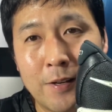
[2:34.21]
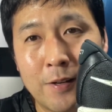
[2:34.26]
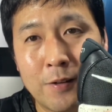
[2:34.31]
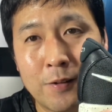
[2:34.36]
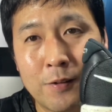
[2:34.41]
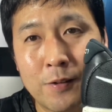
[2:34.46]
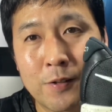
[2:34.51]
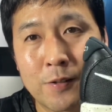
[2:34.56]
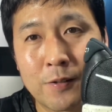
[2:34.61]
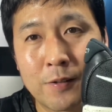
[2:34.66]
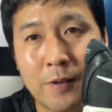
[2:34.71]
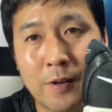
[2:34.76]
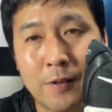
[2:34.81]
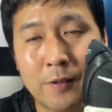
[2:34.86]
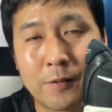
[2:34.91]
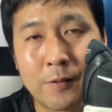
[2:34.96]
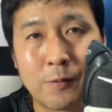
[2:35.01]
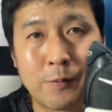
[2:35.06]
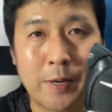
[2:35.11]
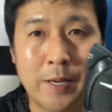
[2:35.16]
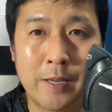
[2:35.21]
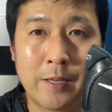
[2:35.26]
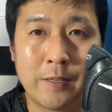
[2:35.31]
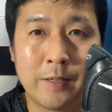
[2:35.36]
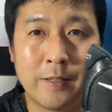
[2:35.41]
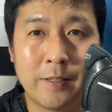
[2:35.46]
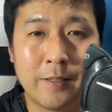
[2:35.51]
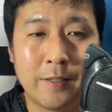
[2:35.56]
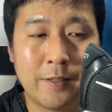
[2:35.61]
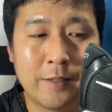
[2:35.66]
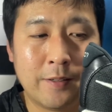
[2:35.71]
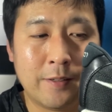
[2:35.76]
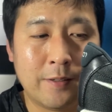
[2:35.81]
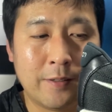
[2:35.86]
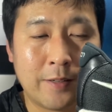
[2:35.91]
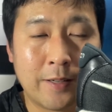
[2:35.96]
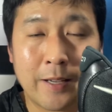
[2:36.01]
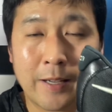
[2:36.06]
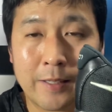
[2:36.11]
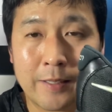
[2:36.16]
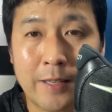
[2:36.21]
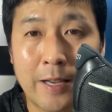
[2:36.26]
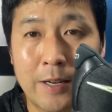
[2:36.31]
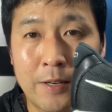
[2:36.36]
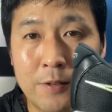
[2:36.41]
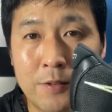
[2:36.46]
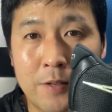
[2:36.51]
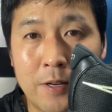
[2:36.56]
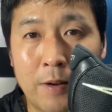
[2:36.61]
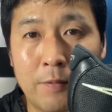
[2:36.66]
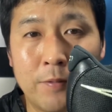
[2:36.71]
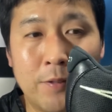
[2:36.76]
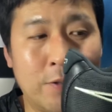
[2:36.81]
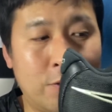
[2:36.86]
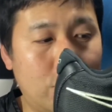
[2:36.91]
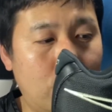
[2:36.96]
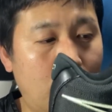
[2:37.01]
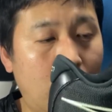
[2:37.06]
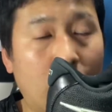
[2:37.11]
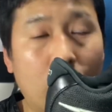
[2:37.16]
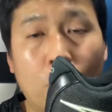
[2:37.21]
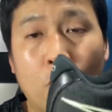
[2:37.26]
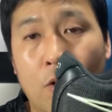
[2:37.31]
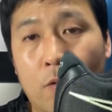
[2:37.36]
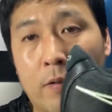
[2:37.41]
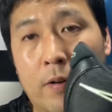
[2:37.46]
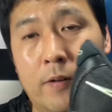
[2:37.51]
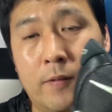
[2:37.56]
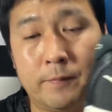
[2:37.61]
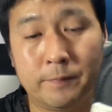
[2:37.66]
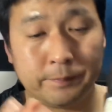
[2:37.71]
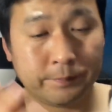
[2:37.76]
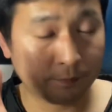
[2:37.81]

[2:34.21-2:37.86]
Cushlon grade kind of softness all over.